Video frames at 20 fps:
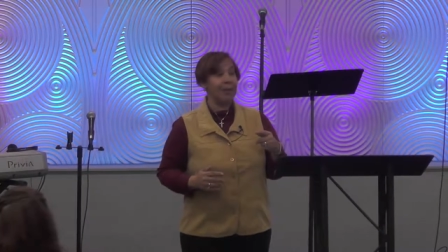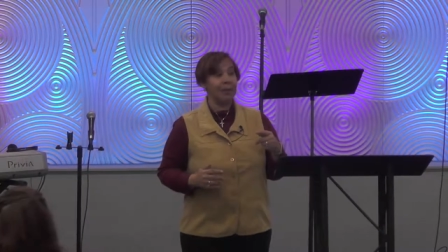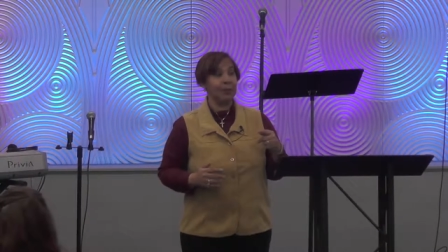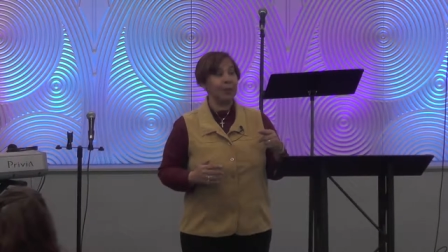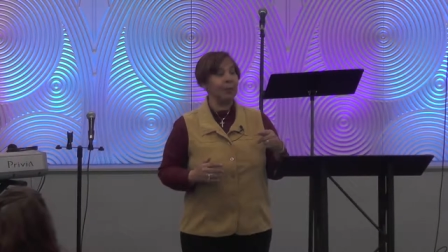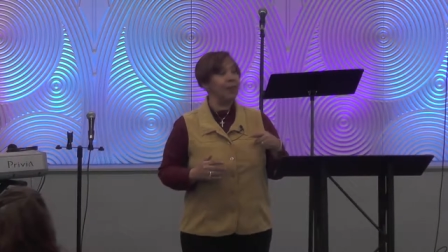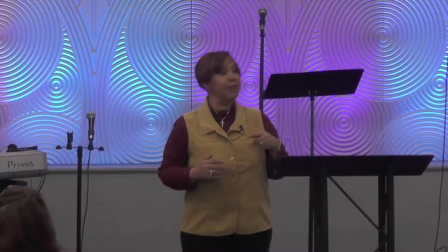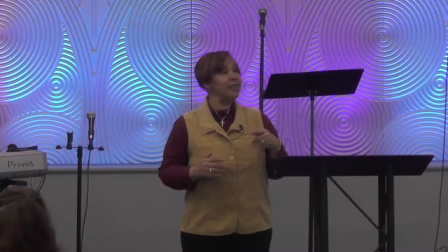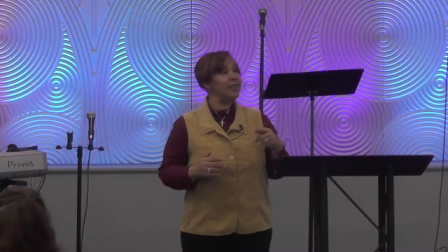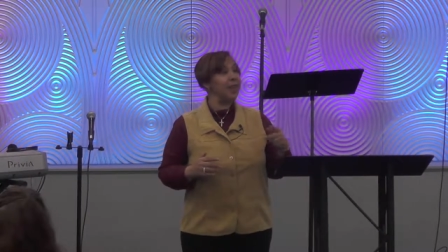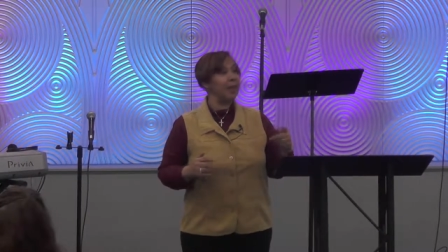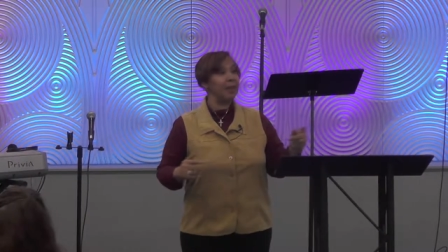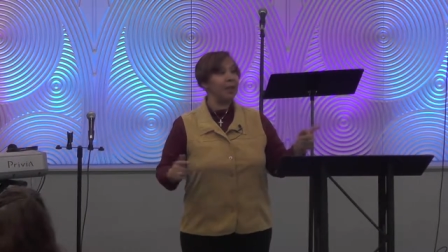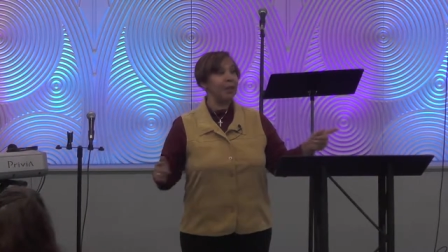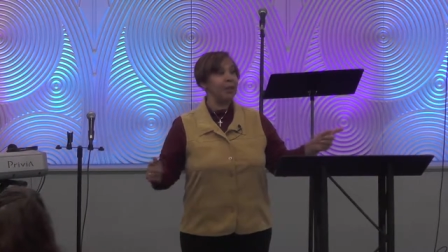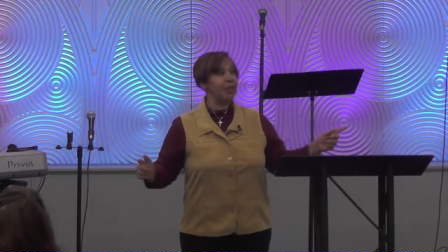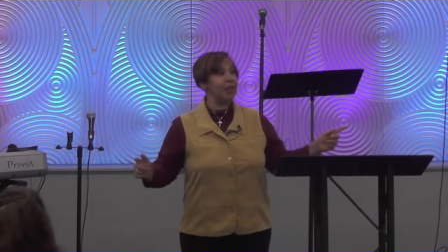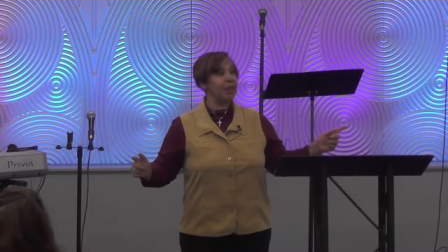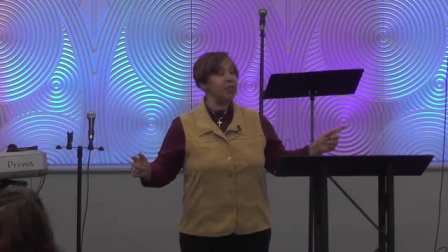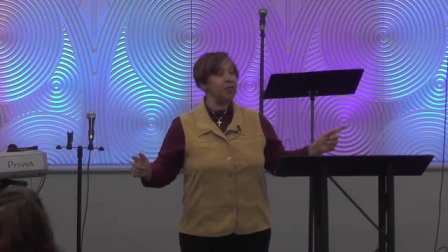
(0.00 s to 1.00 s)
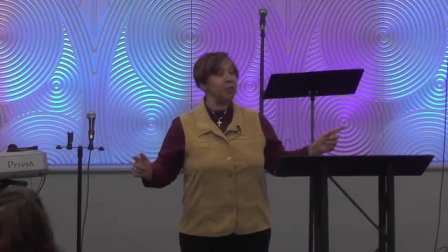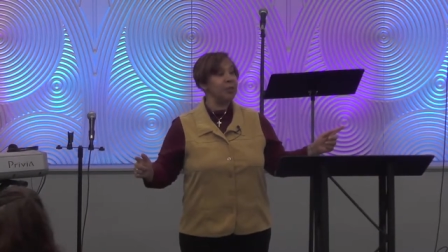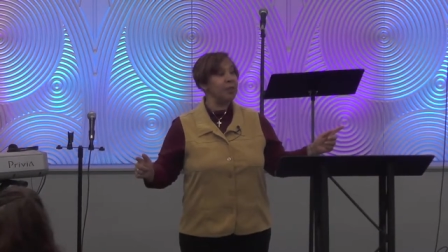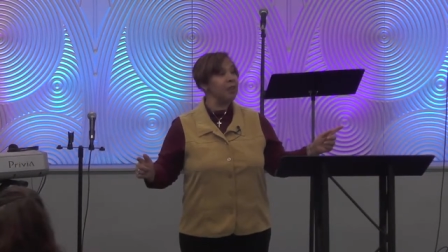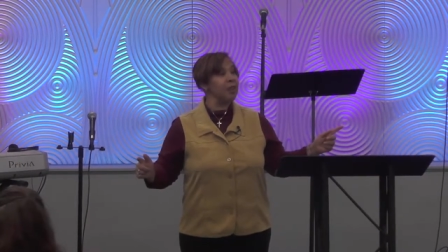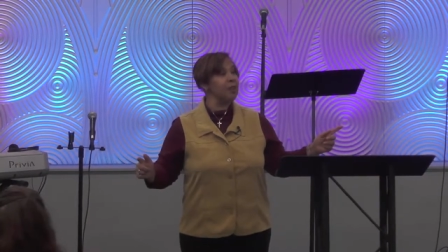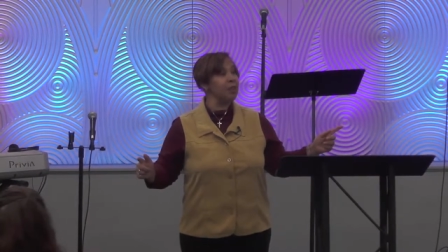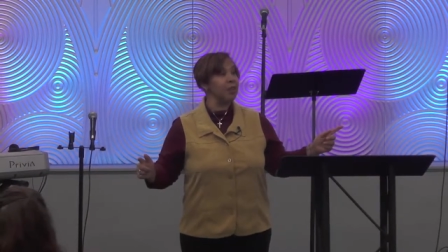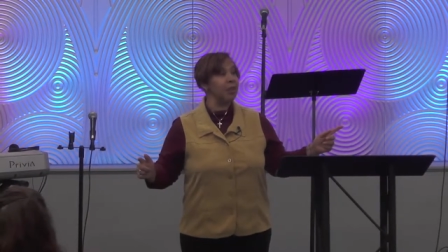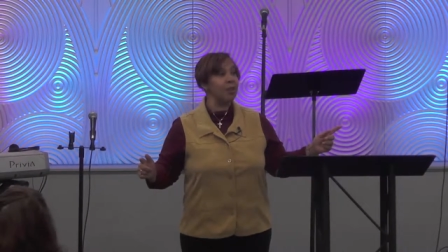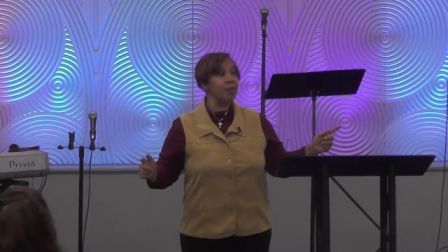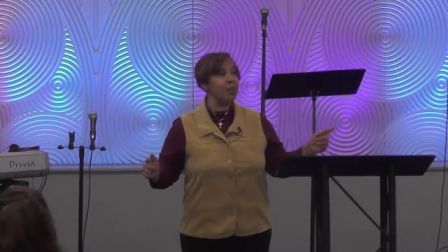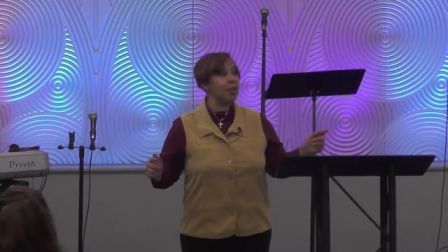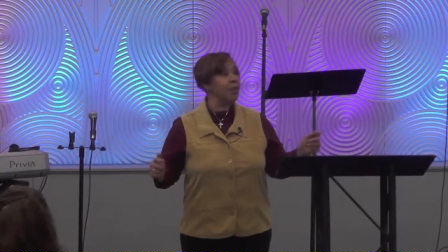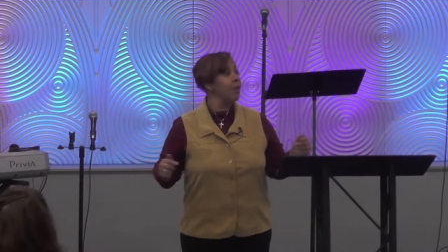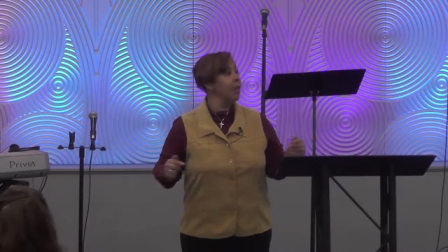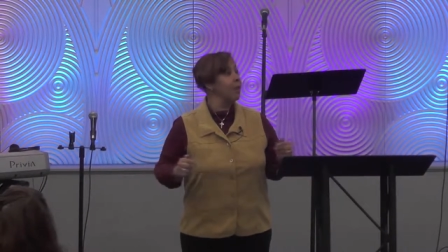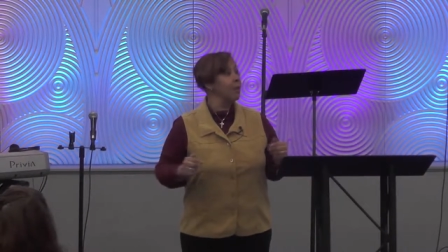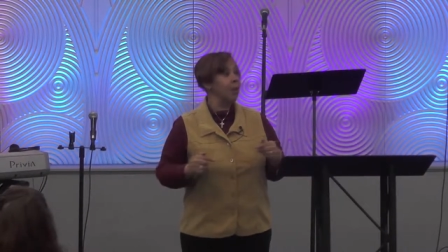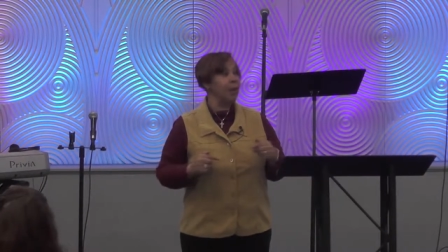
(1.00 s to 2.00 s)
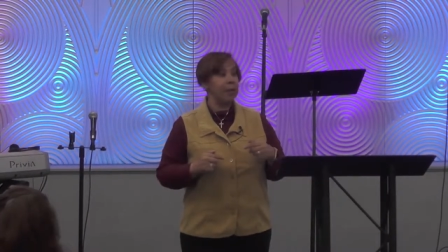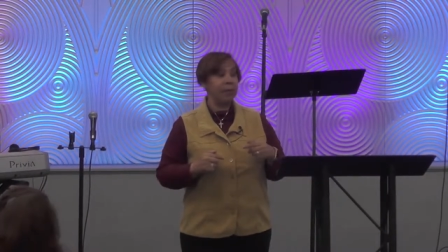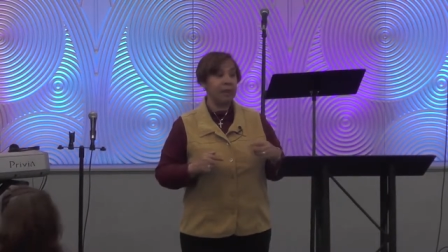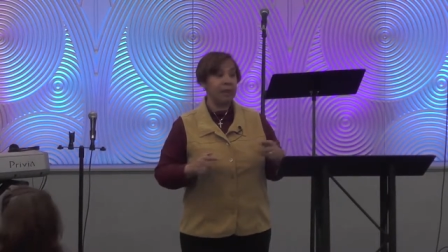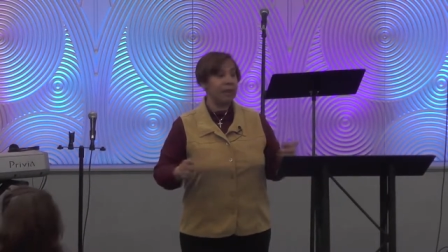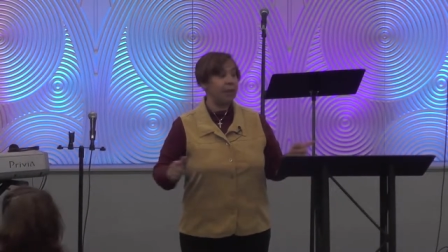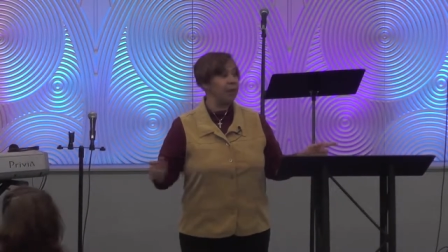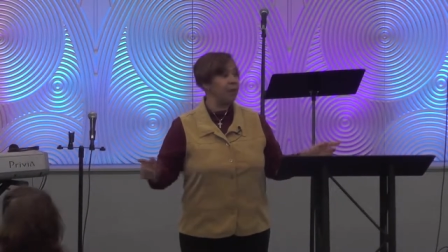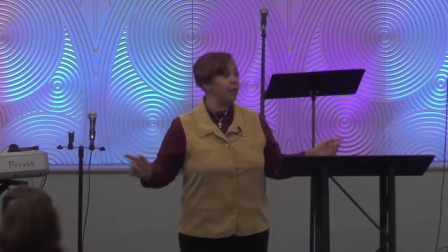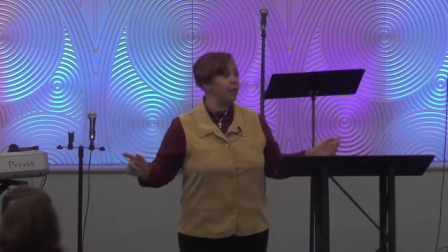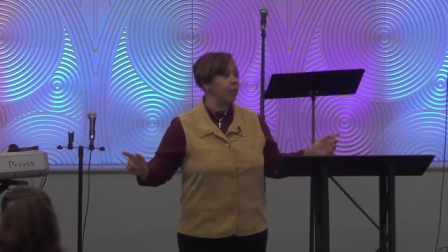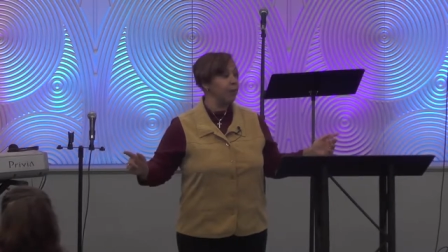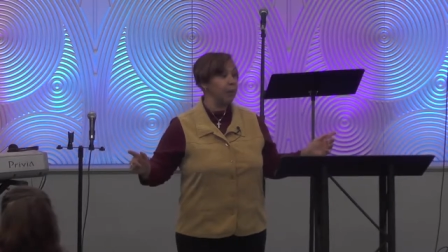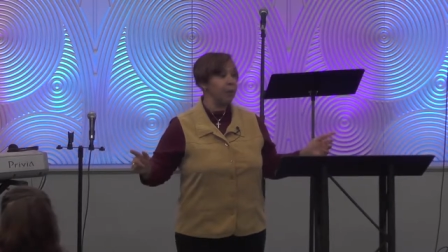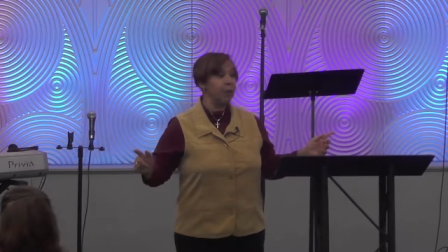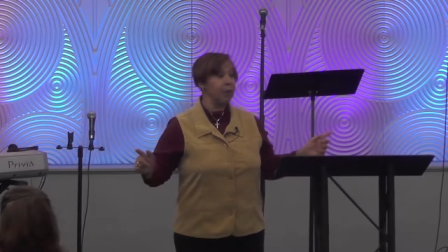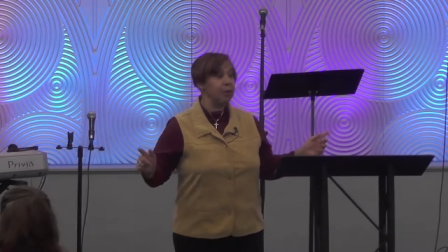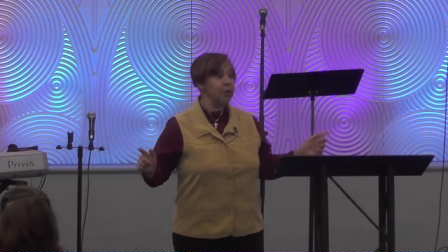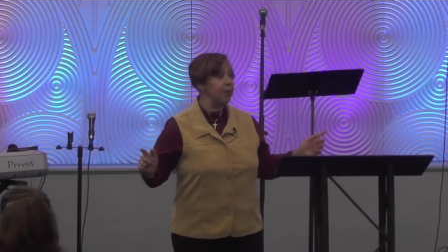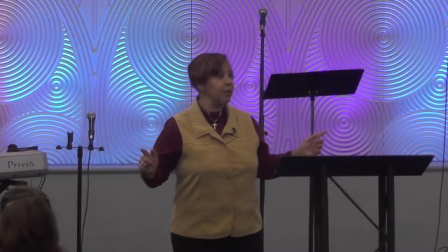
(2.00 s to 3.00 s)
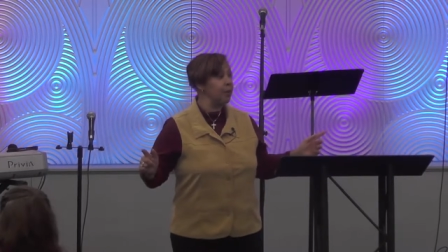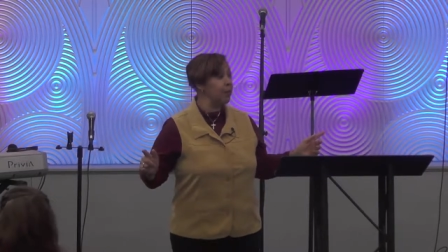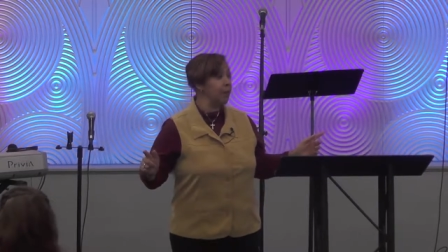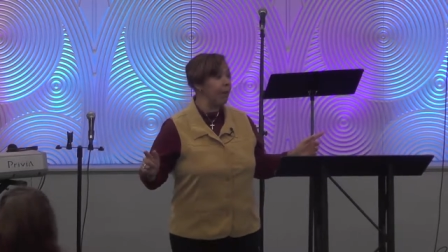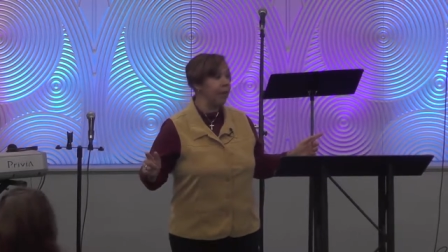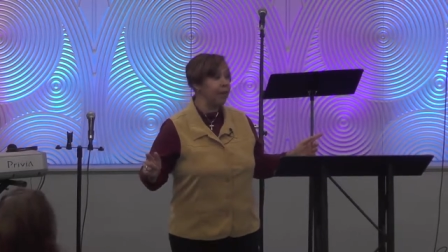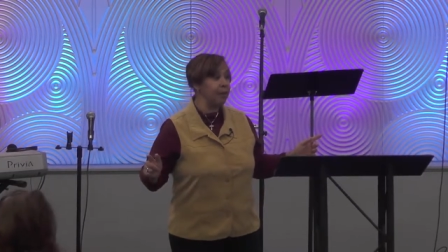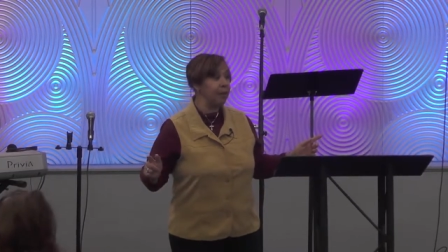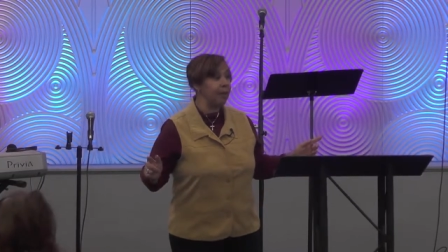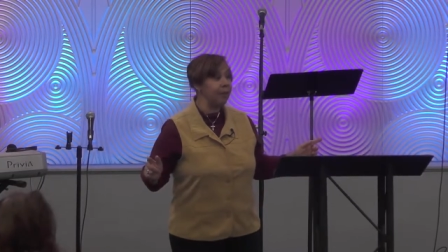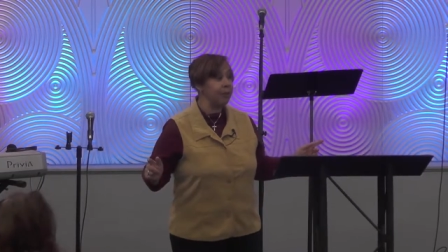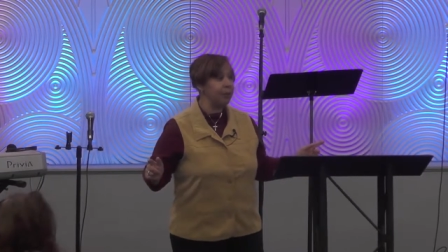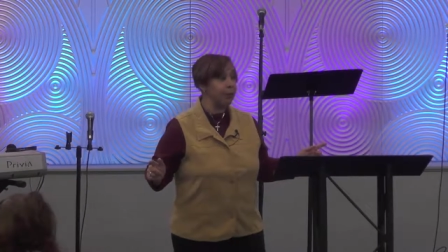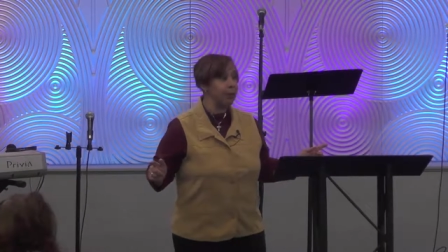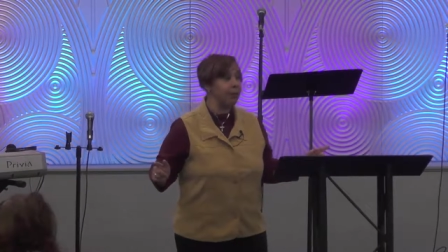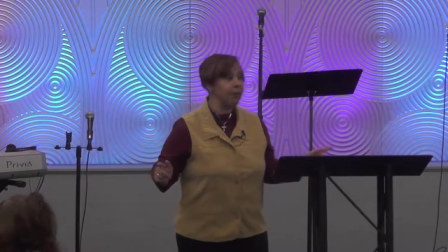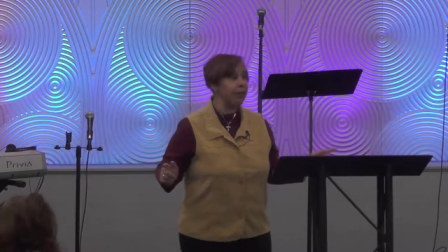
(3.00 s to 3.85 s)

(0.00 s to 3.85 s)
once I did join the church, probably different than most people I knew.